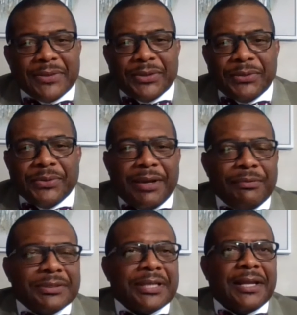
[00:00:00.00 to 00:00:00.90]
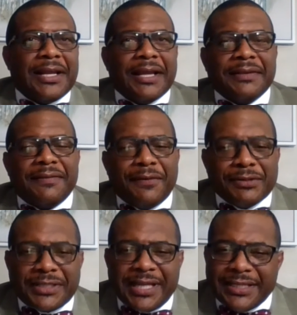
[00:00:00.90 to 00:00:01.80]
So that was kind of like the
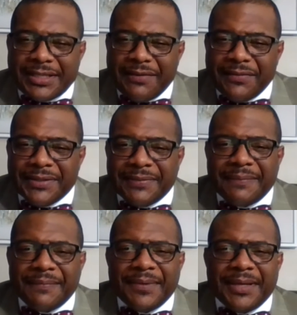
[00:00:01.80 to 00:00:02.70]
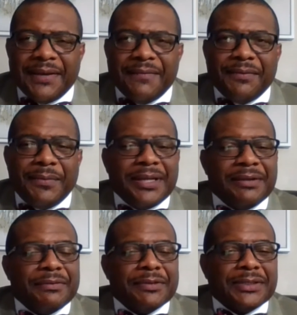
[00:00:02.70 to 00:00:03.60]
first taste of it for
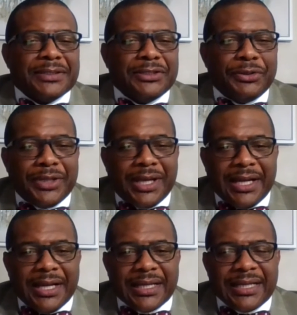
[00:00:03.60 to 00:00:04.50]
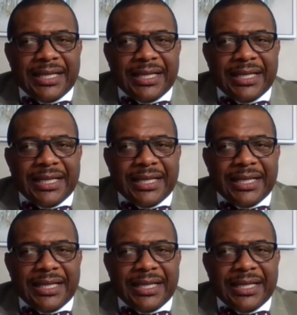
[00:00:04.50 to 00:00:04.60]
me, was junior high.